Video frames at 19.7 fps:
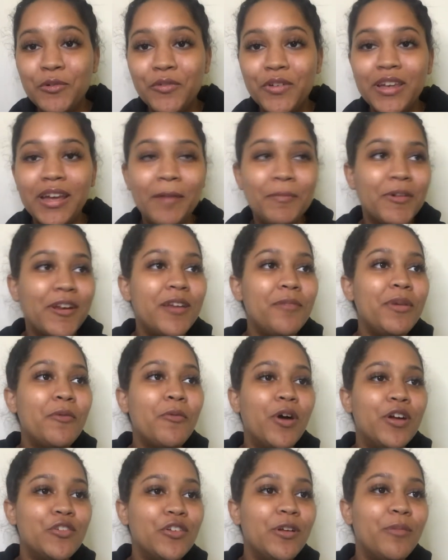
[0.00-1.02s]
I'm going to be
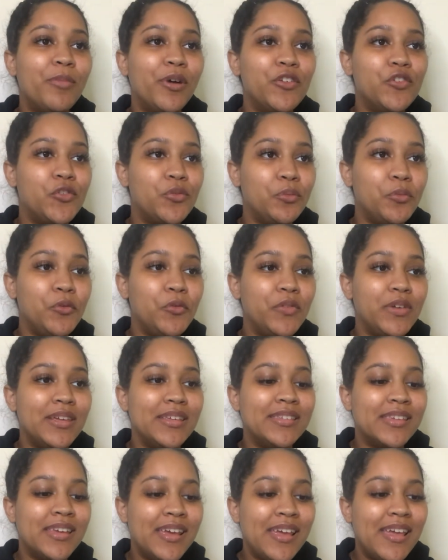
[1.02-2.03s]
watching a bunch of movies
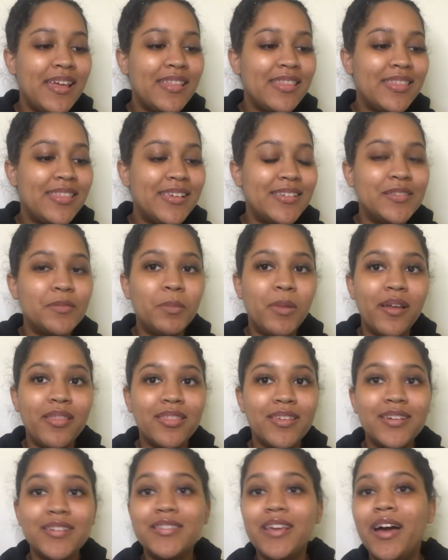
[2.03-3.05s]
this month
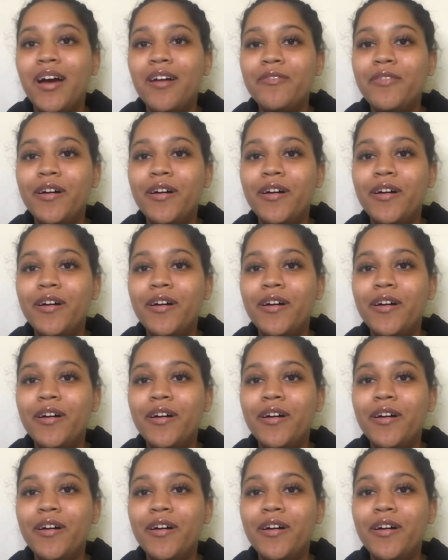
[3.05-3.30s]
because I have